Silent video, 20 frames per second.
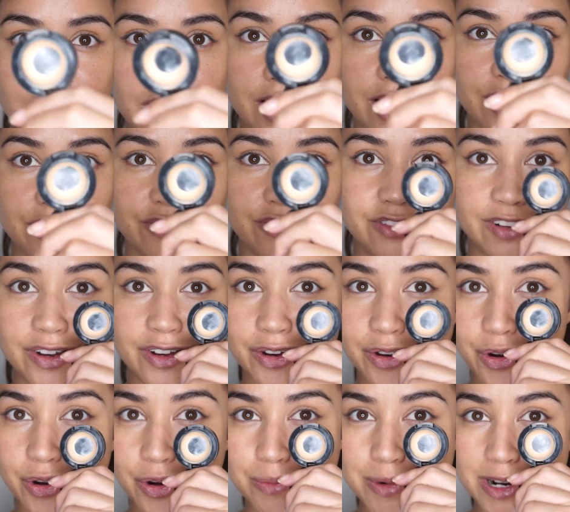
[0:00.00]
I've
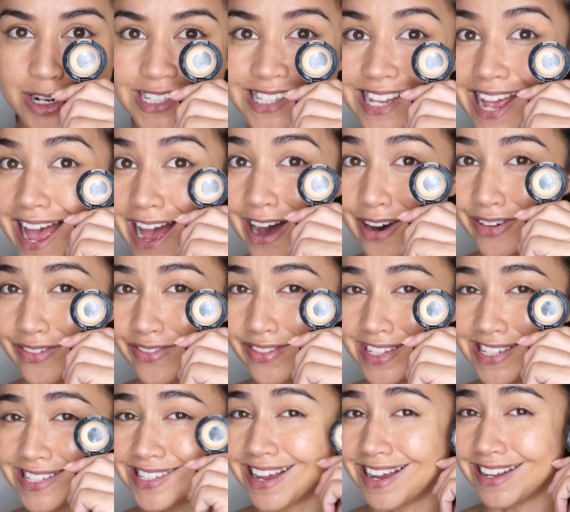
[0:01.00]
almost out of
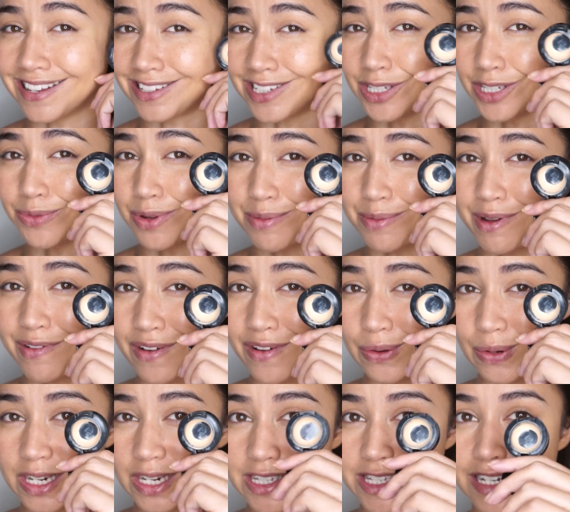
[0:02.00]
this. This is one of my
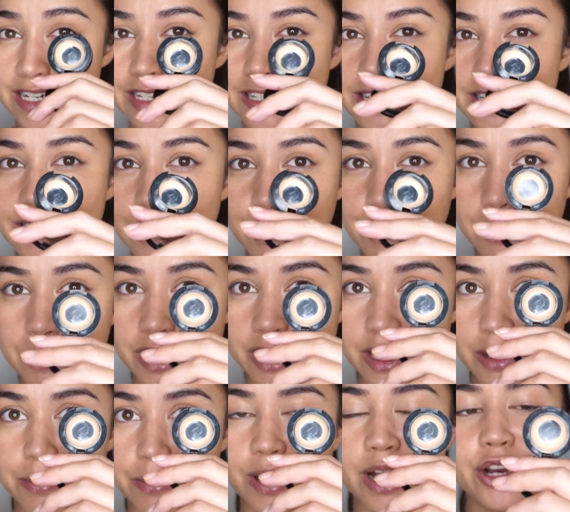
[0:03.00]
favorite concealers. I probably
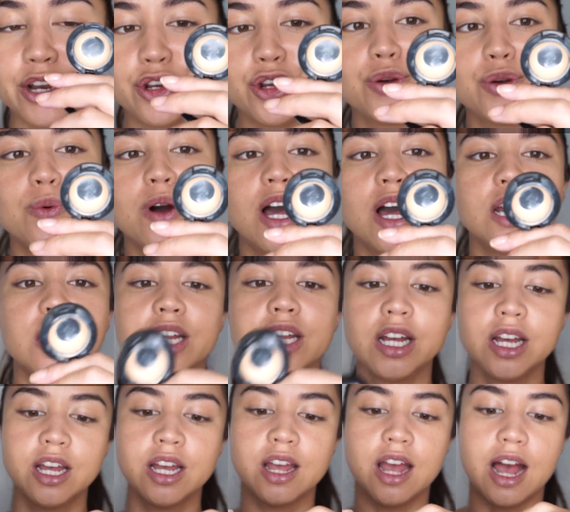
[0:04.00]
need to buy a new one.
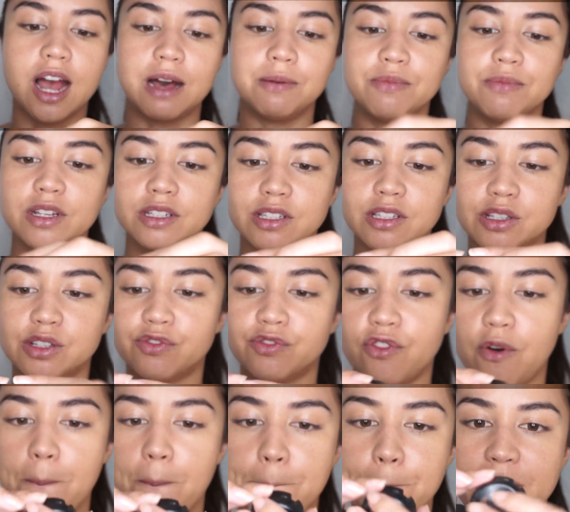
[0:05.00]
This is
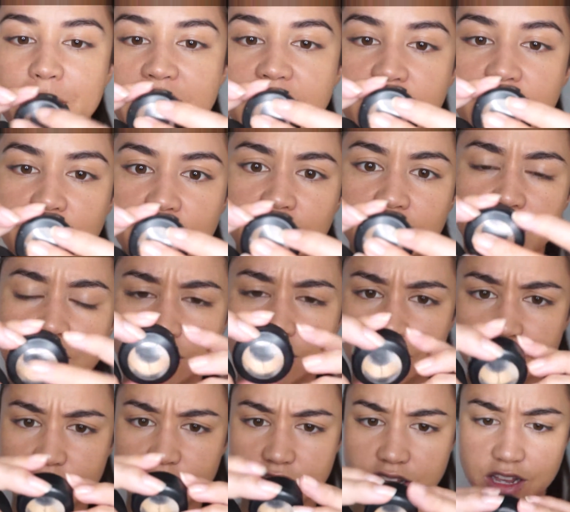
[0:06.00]
from MAC, and
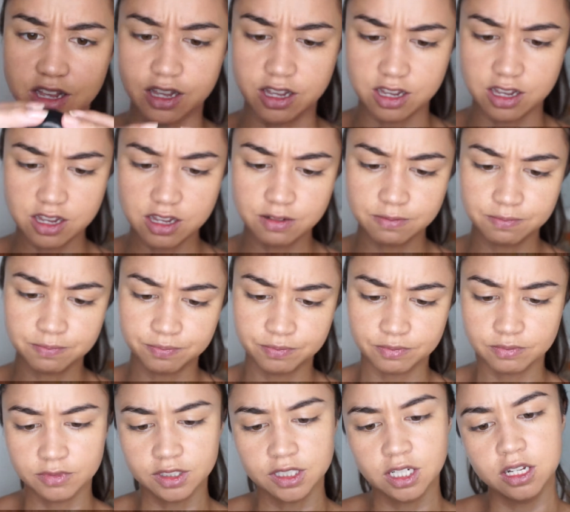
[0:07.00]
it's the
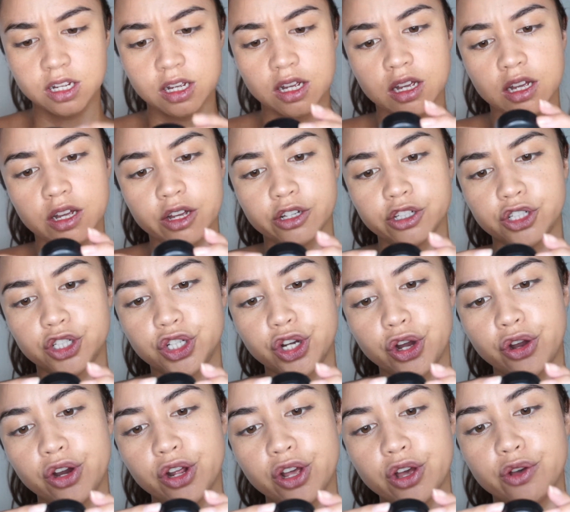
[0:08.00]

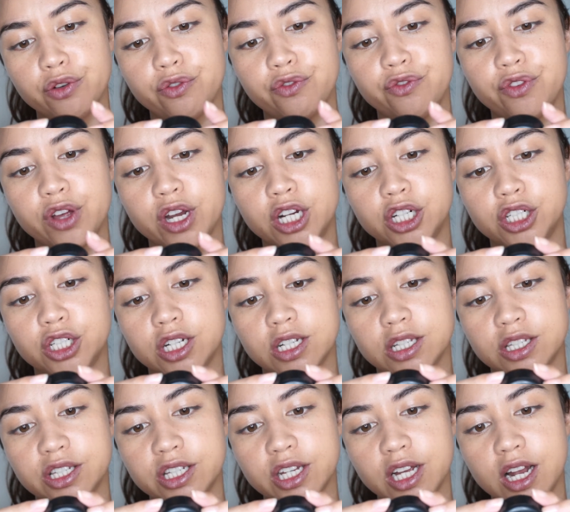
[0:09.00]
Studio Finish
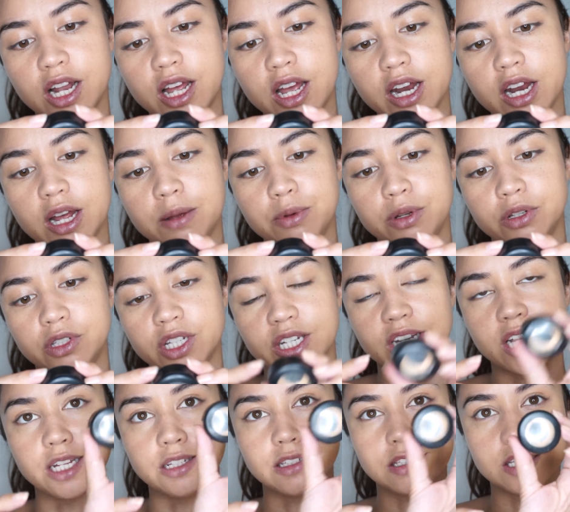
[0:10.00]
Concealer, and I'm using
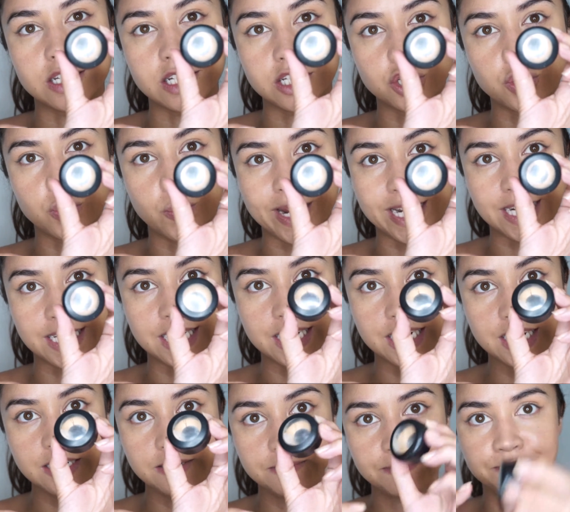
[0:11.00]
NC20.